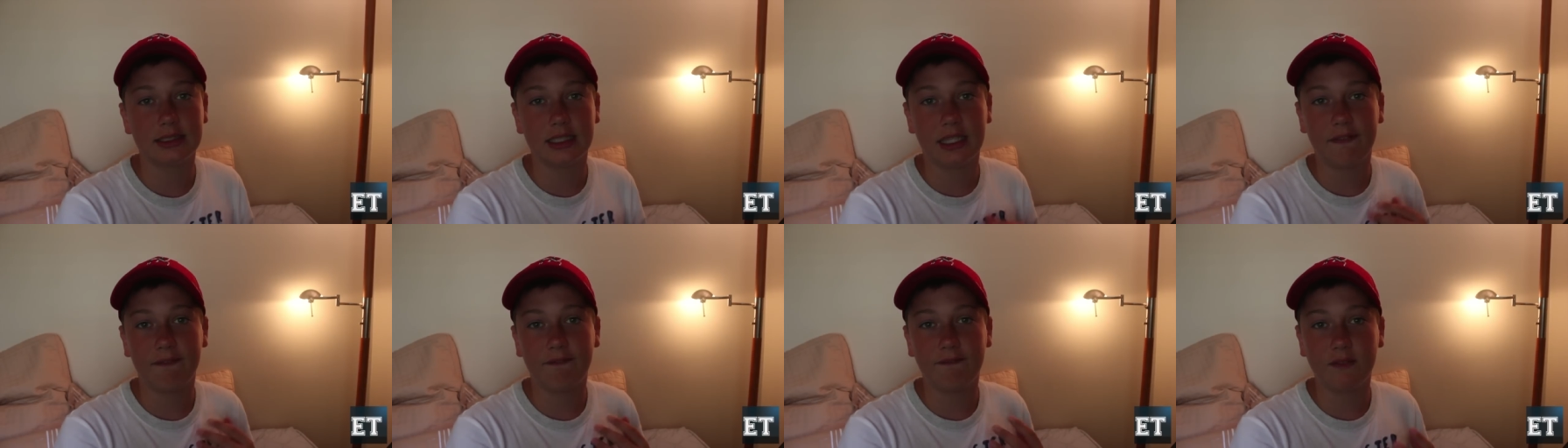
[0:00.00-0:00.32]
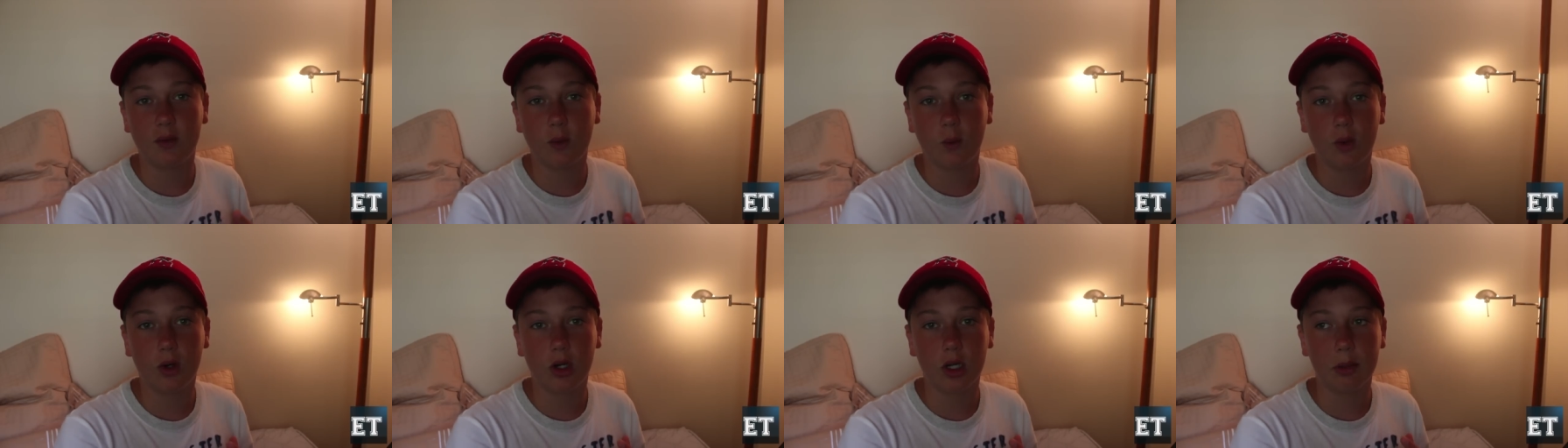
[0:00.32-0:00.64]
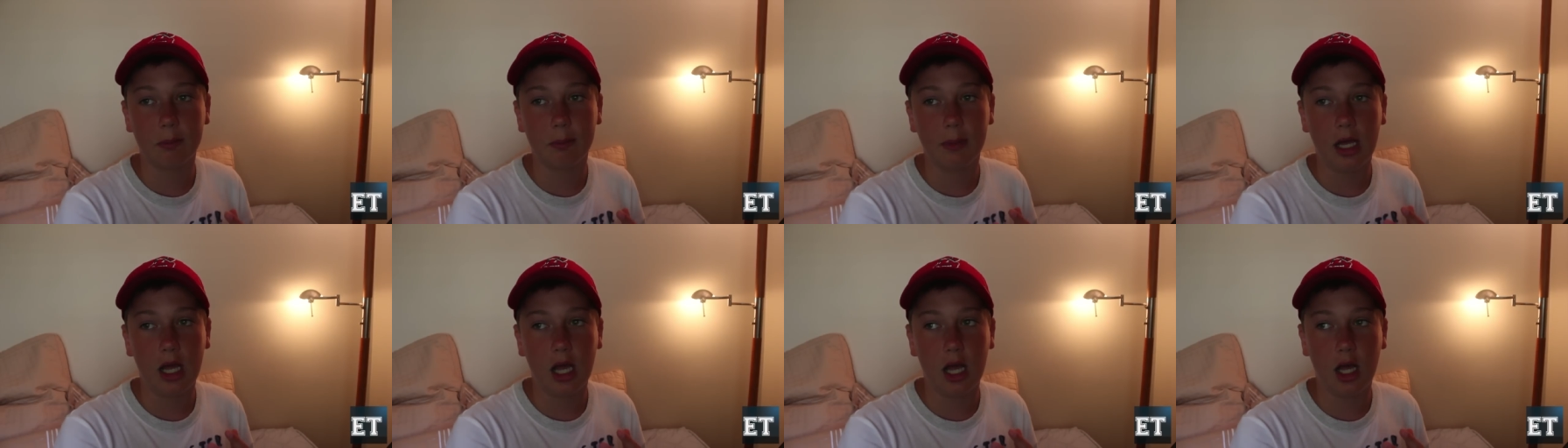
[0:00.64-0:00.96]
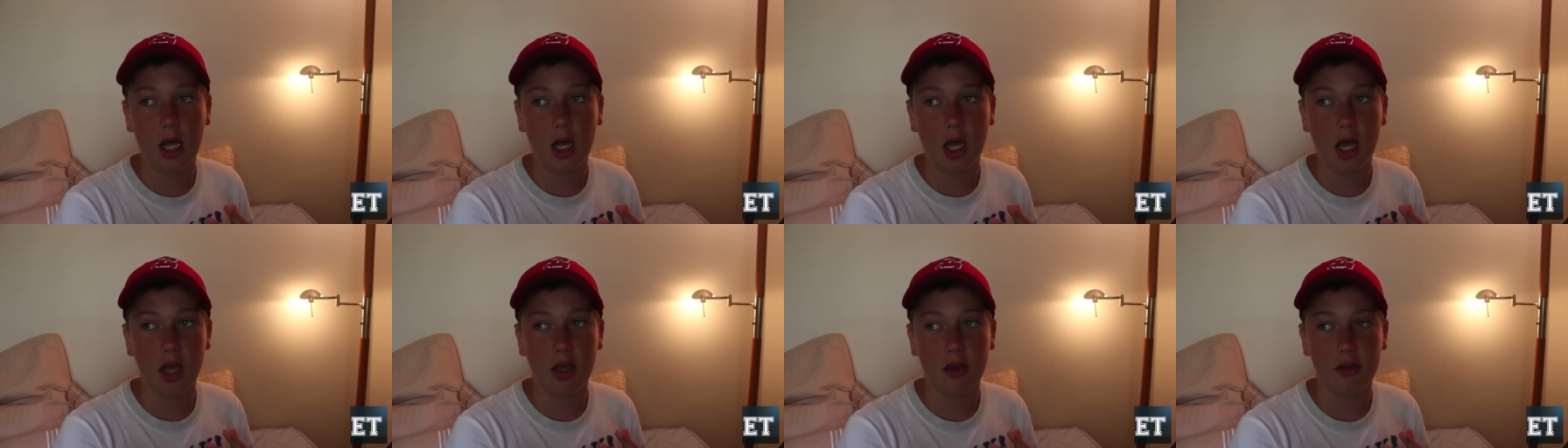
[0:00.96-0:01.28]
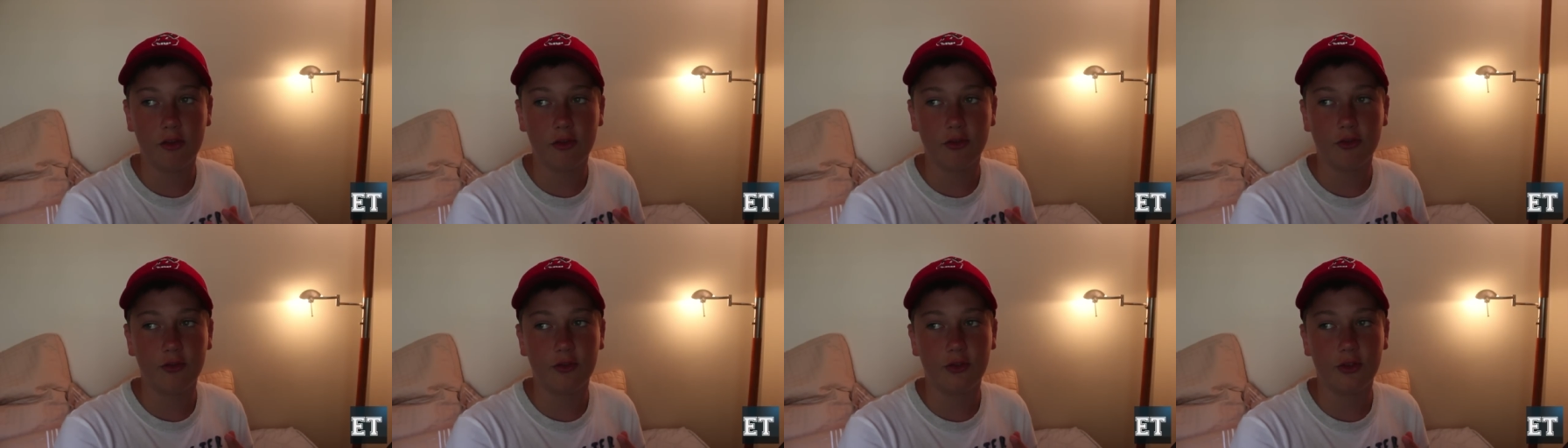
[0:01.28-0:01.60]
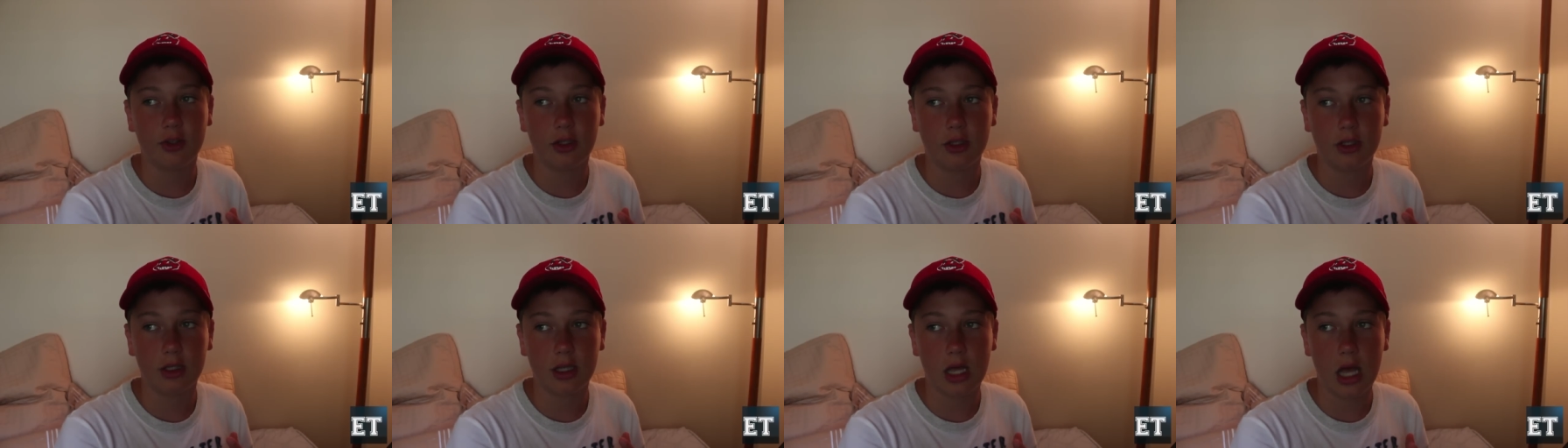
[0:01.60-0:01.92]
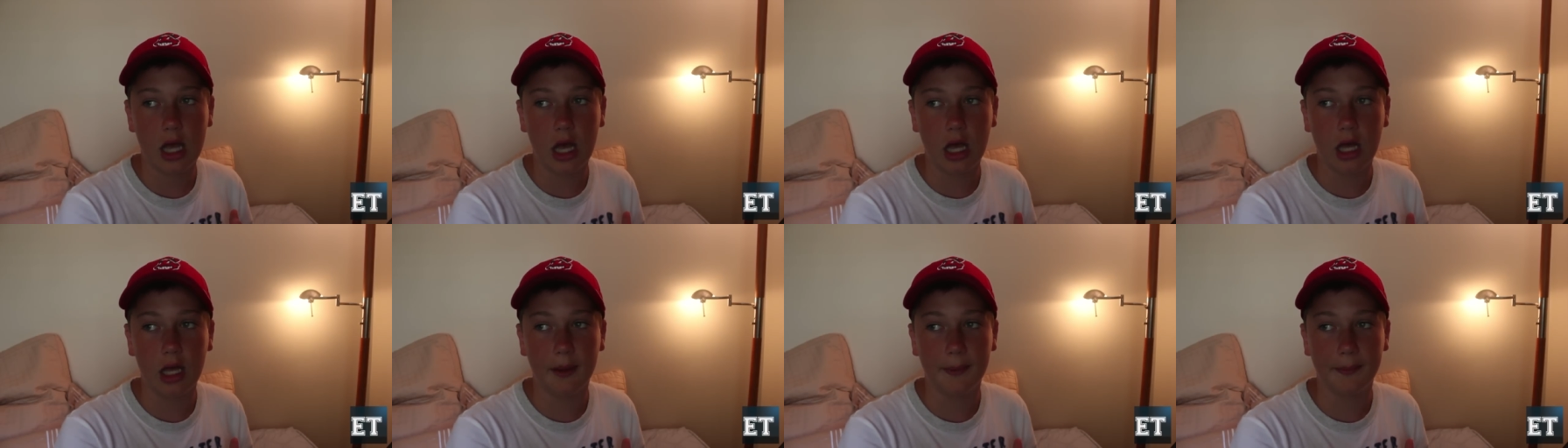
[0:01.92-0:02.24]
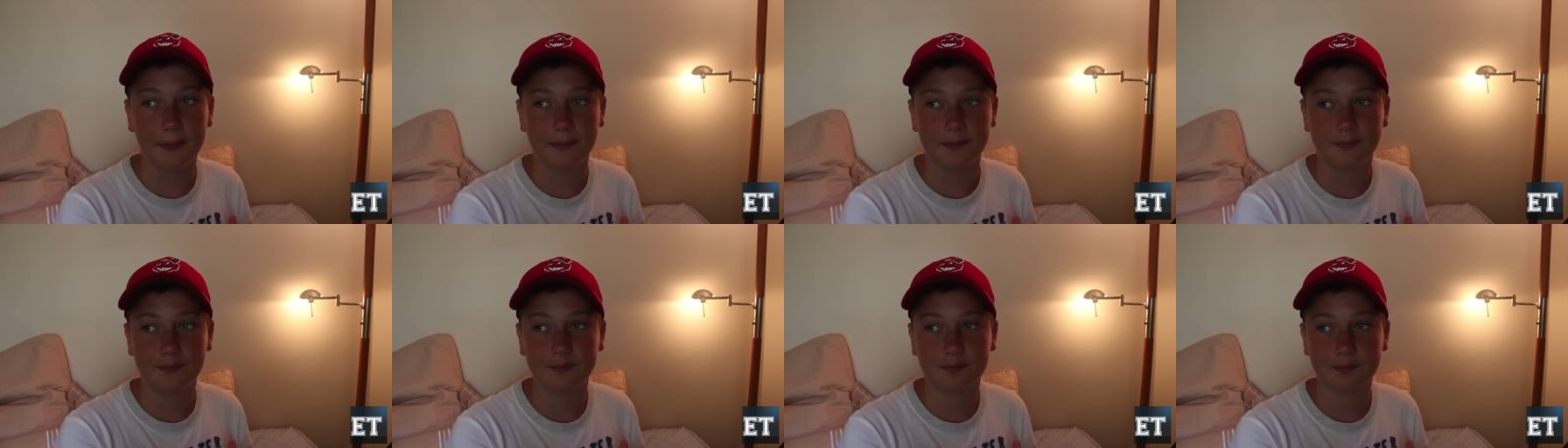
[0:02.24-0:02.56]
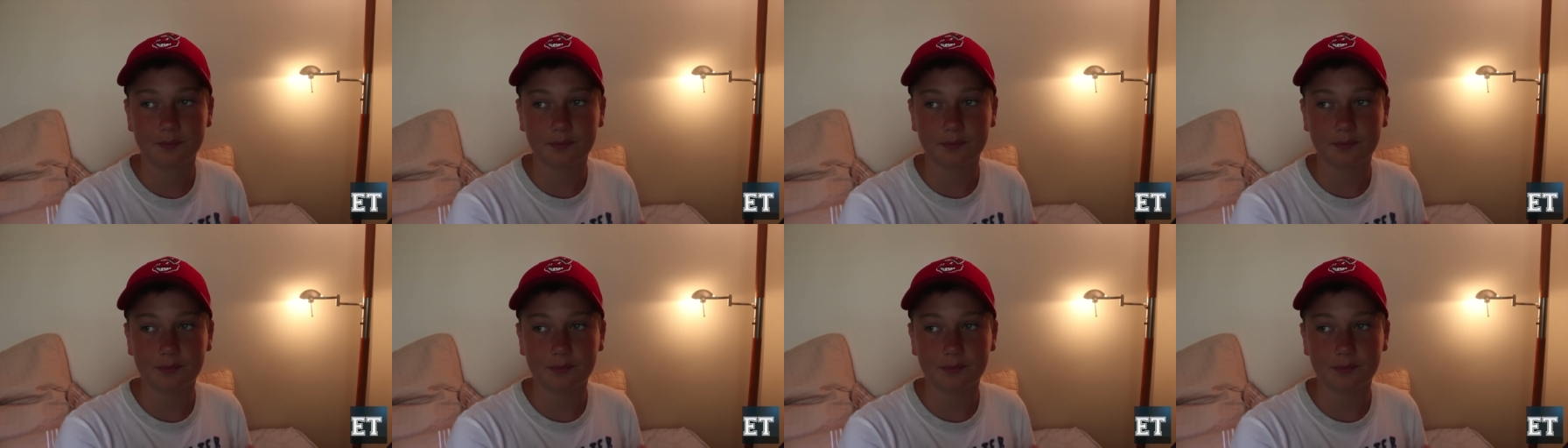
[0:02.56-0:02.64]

a form of um,